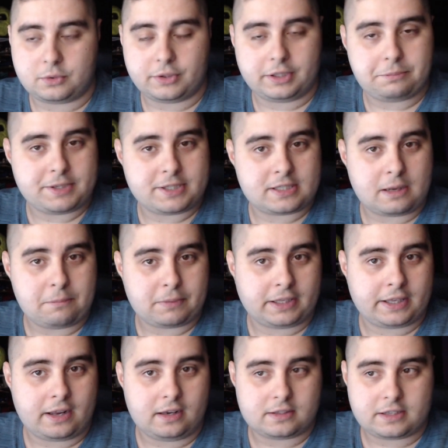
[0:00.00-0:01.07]
Could it be
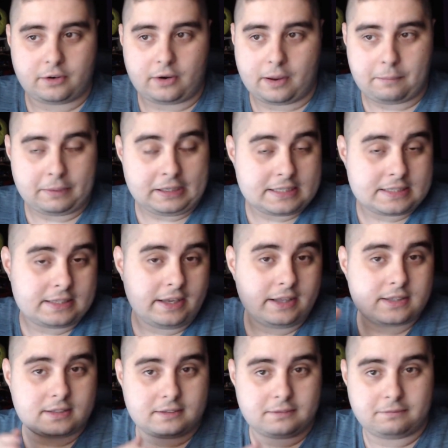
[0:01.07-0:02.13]
something else? I don't know. I'm gonna say
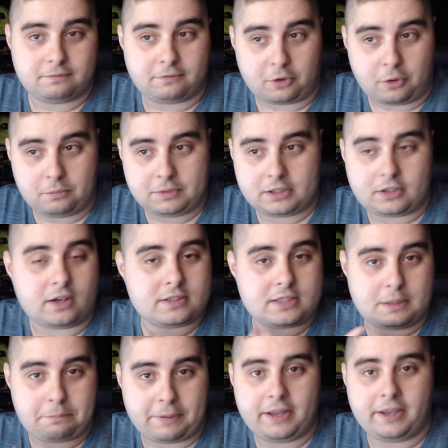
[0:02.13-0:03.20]
it's from the drugs,
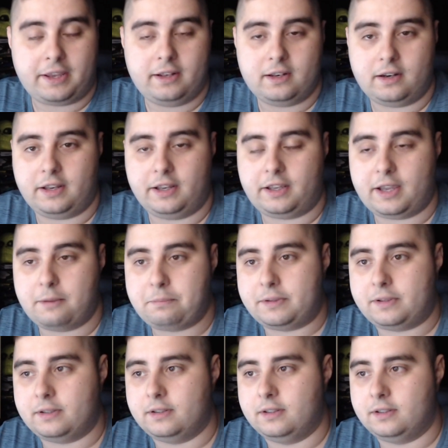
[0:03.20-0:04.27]
the painkiller he
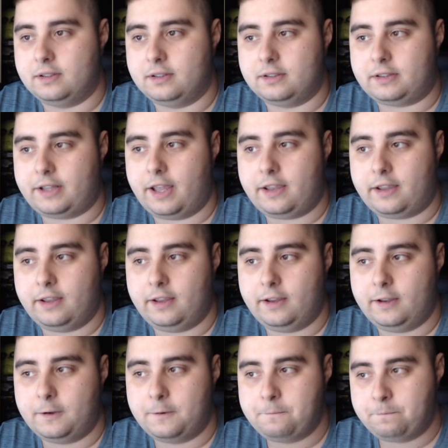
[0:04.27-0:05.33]
kept taking,